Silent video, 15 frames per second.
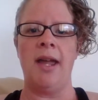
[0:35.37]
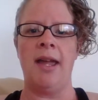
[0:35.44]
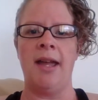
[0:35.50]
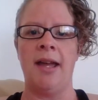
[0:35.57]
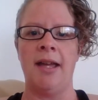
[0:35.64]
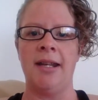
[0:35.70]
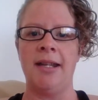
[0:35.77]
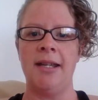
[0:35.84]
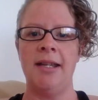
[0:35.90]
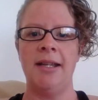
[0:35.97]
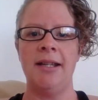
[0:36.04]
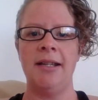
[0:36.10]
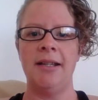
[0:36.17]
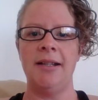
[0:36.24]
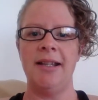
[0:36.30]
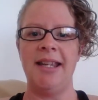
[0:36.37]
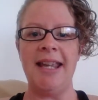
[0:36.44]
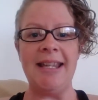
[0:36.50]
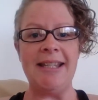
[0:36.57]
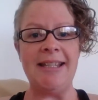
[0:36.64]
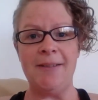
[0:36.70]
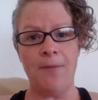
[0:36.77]
and
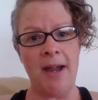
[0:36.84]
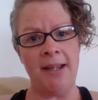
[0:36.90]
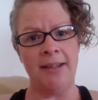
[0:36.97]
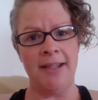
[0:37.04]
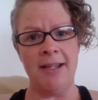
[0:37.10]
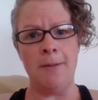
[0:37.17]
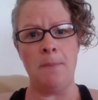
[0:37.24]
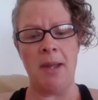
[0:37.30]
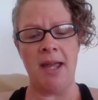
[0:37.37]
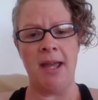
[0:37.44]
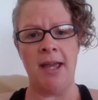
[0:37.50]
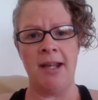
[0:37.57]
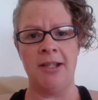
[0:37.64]
kids finally in bed.